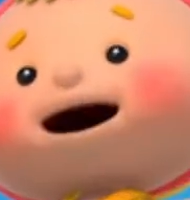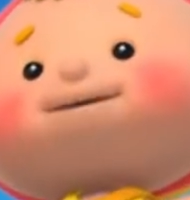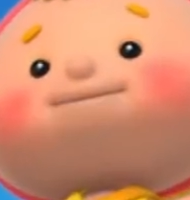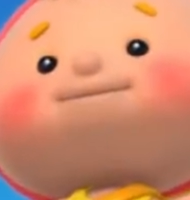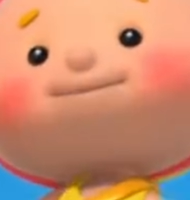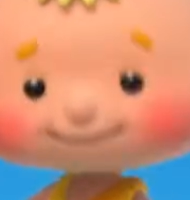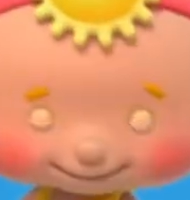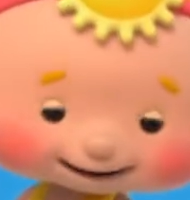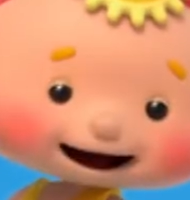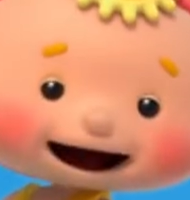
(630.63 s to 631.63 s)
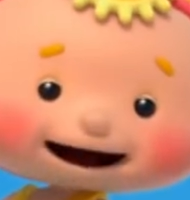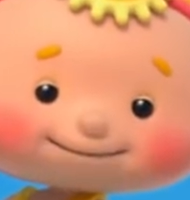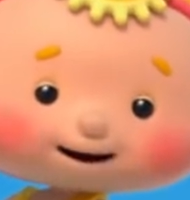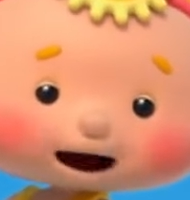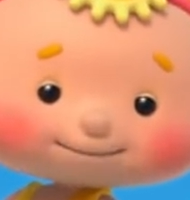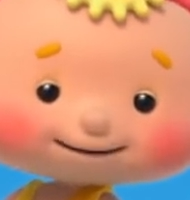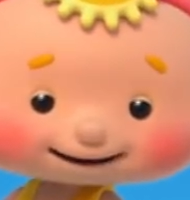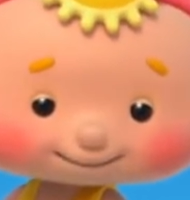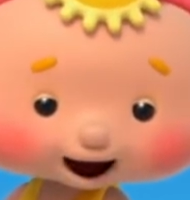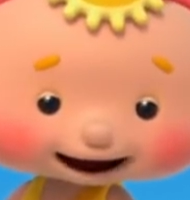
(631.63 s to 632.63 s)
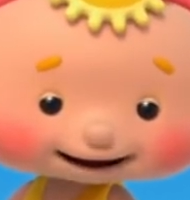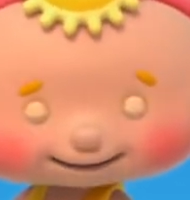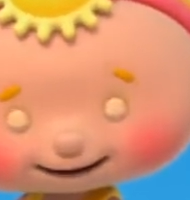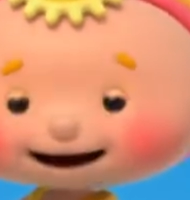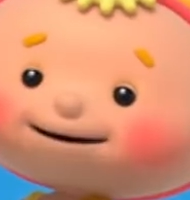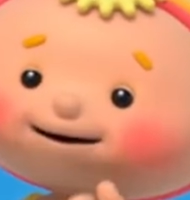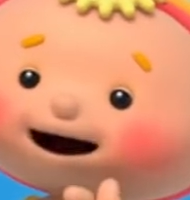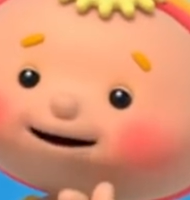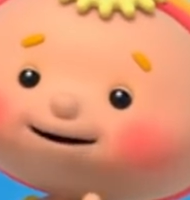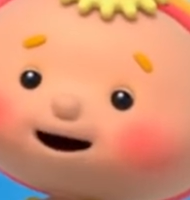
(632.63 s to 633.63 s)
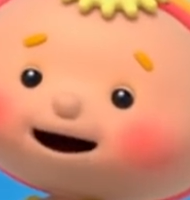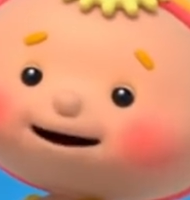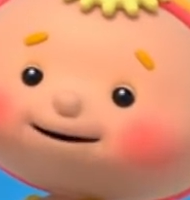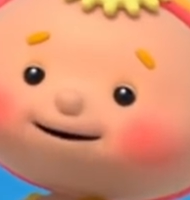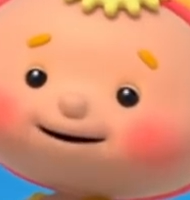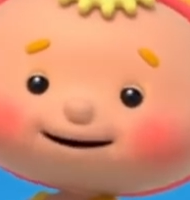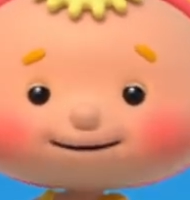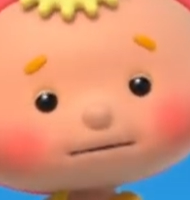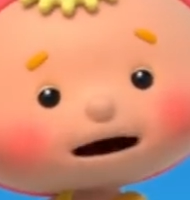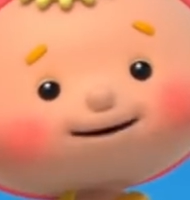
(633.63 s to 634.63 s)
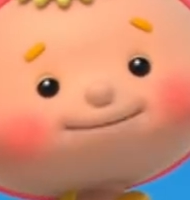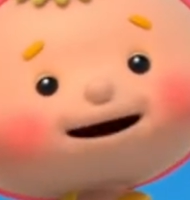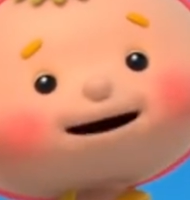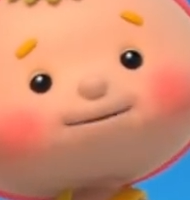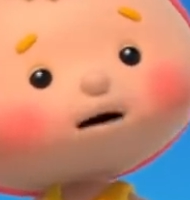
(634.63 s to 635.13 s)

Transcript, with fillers: is. I'm going somewhere nice and quiet to play my